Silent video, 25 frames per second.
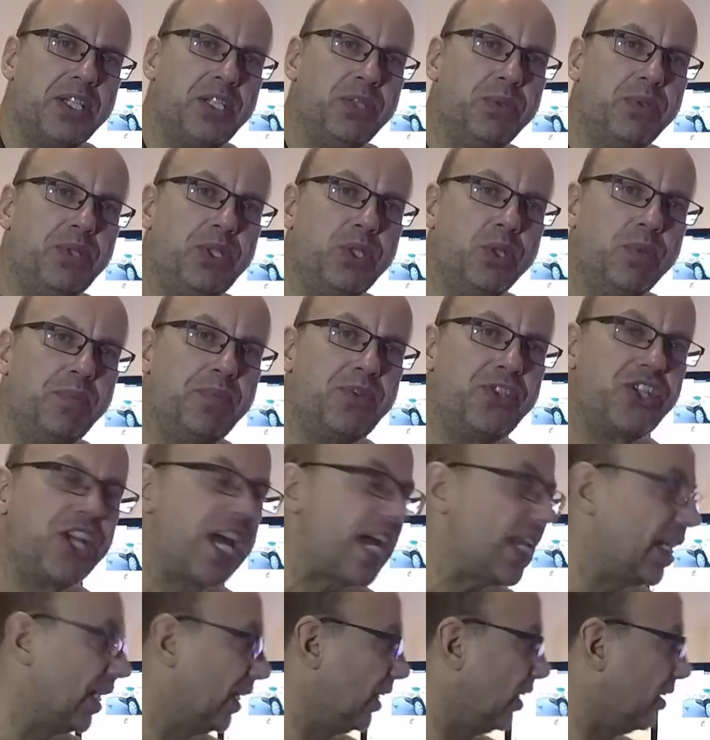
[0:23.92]
YouTube
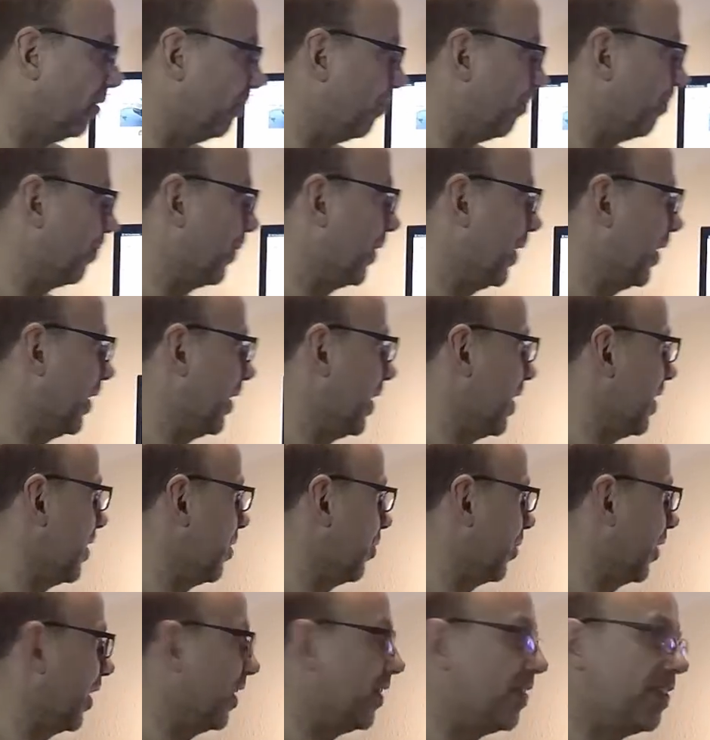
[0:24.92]
channel,
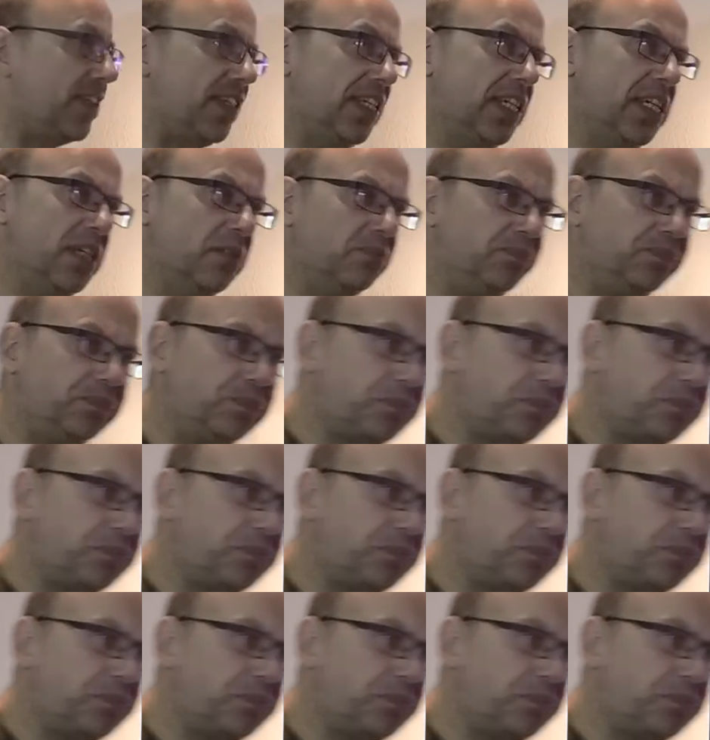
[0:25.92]
as you can see,